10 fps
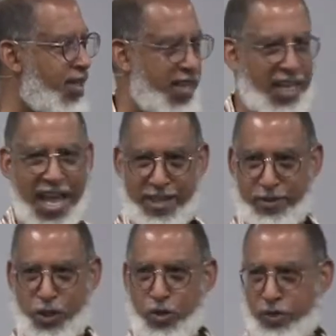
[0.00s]
They
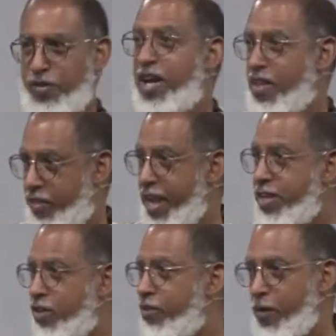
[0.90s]
got two or three other
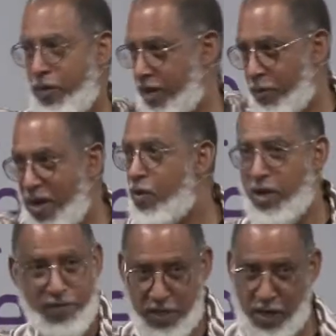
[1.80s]
things on that we, we
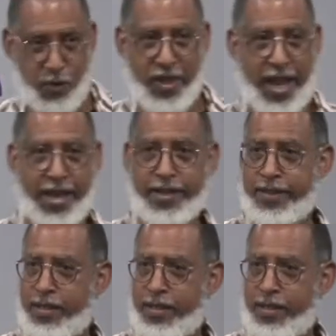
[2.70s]
won't even go there.